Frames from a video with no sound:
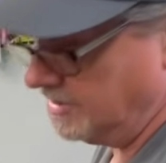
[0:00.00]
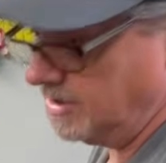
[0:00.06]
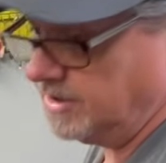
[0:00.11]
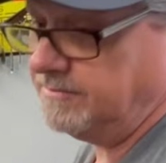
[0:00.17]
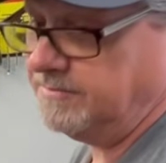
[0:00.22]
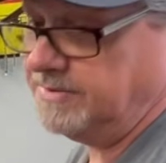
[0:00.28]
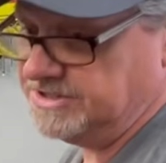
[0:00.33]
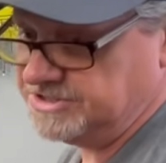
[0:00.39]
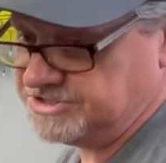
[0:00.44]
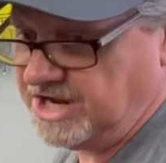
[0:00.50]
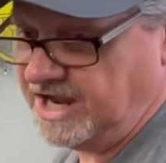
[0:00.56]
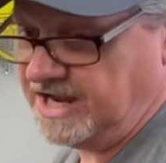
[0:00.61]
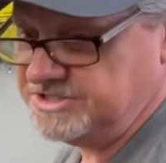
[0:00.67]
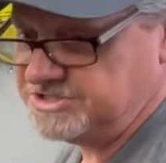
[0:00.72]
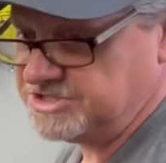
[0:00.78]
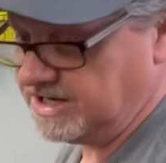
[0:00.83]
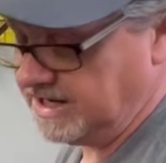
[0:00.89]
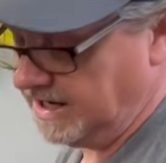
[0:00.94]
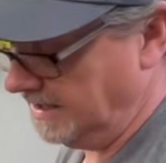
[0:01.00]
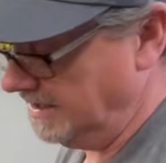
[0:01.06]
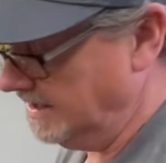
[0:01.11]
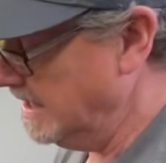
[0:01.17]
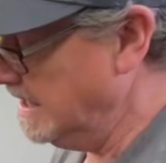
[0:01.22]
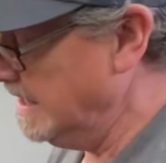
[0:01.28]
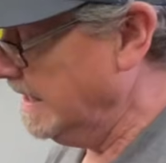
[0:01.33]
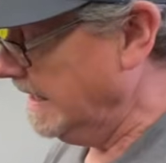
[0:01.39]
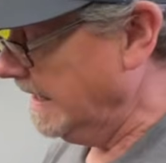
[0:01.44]
going to be changing it.
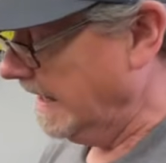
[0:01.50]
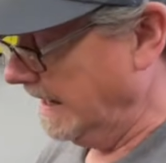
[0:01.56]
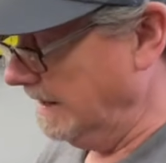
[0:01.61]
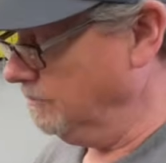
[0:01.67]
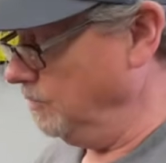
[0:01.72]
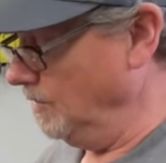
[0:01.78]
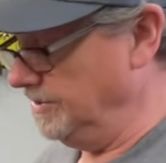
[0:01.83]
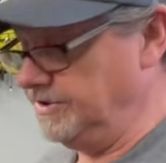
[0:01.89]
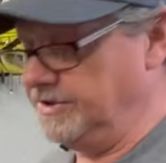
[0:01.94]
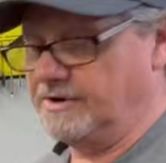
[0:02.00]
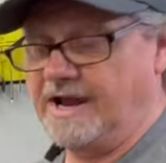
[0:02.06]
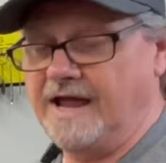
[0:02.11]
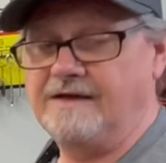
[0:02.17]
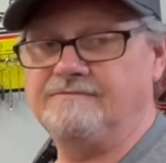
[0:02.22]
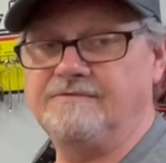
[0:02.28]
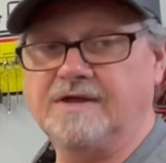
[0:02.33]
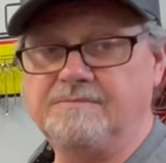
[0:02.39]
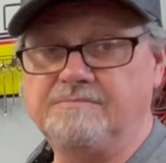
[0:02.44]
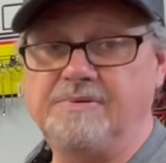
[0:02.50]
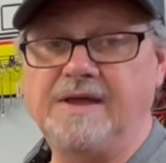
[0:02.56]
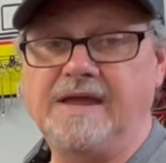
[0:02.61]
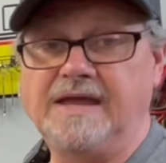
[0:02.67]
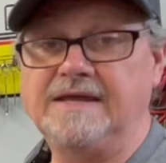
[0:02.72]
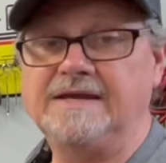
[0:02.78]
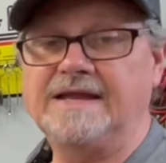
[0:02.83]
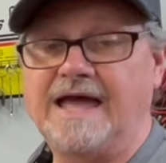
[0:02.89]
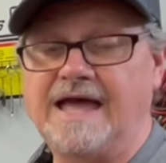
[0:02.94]
And when you're
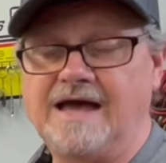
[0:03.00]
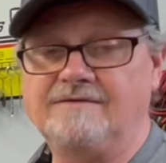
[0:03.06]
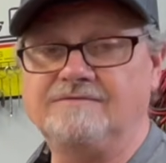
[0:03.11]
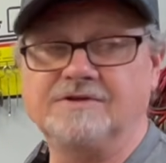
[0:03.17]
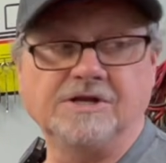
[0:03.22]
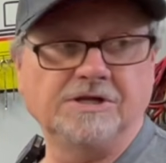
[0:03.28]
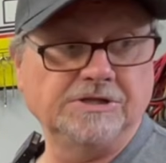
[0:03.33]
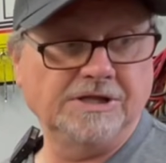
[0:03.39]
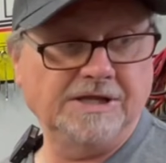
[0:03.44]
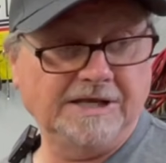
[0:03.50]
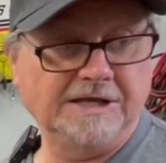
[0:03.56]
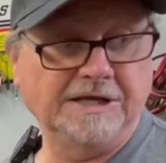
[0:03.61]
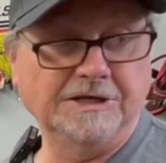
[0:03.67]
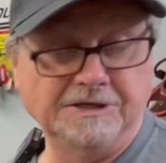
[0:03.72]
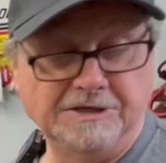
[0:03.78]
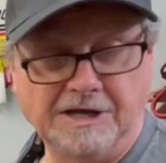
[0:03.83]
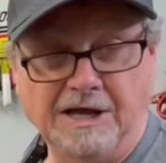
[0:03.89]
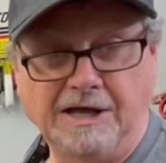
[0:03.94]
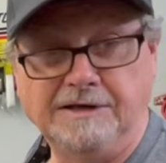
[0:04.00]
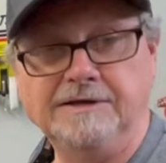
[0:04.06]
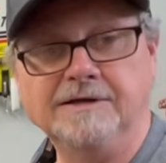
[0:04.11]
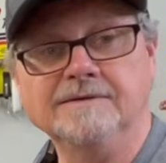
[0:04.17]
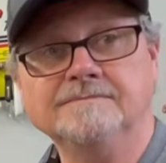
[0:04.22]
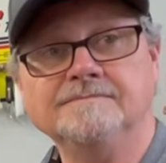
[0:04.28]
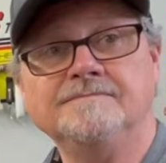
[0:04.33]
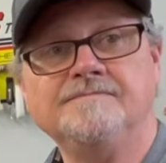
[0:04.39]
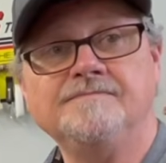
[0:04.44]
paying to have an alignment done,
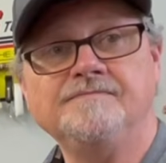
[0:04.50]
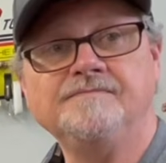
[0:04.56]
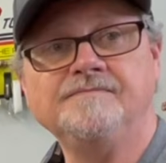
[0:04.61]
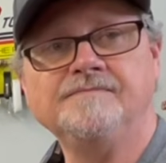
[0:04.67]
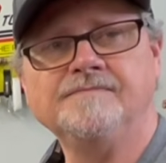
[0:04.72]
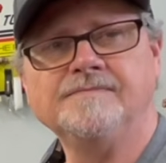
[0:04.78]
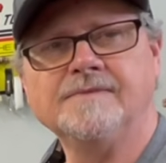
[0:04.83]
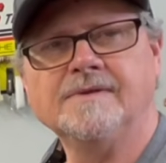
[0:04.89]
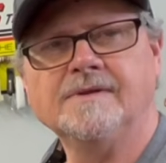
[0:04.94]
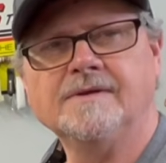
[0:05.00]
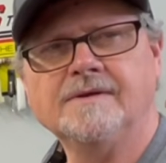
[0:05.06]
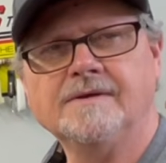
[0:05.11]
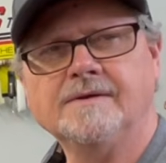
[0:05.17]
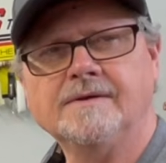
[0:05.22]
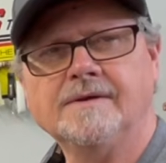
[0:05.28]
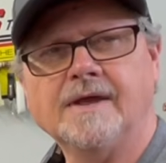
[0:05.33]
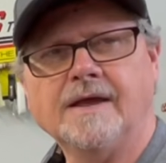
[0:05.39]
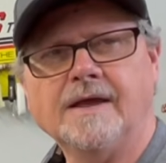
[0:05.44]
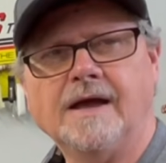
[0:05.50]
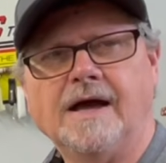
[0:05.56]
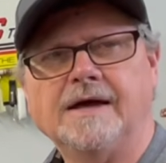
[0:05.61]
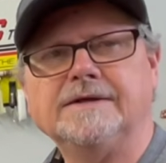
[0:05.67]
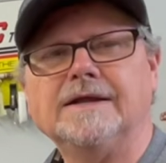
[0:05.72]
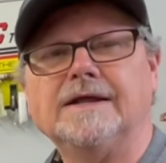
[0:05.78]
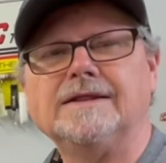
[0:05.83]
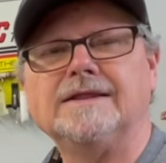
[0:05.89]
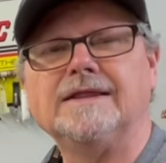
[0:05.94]

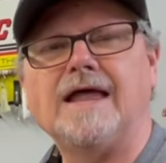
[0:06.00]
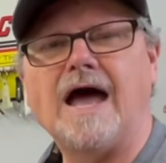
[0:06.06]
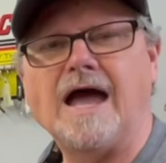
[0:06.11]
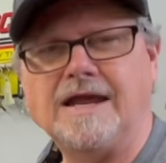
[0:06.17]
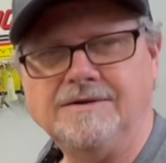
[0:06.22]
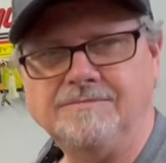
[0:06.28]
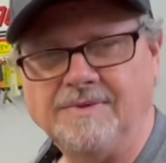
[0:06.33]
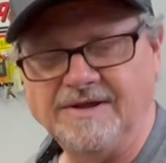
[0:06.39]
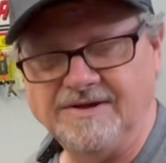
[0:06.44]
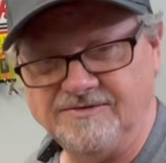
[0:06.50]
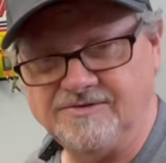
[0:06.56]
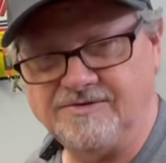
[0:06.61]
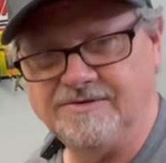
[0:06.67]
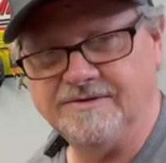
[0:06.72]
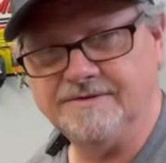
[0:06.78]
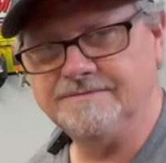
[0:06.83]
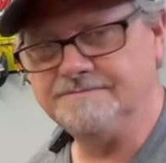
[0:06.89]
an alignment,